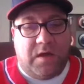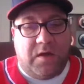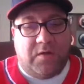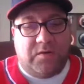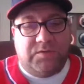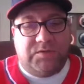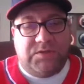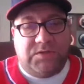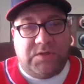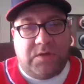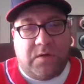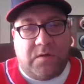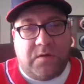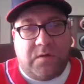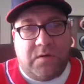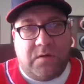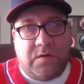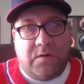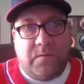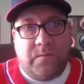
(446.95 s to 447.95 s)

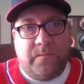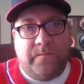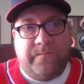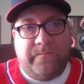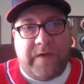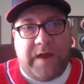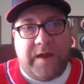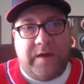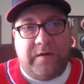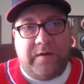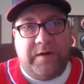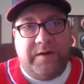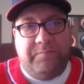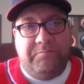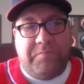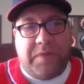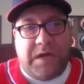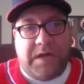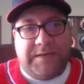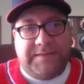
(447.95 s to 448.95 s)
All-Star Factory
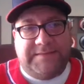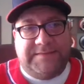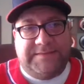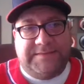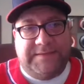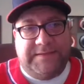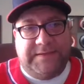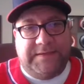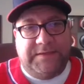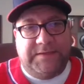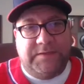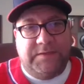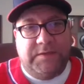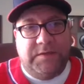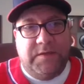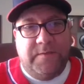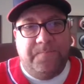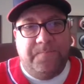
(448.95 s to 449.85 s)
box set,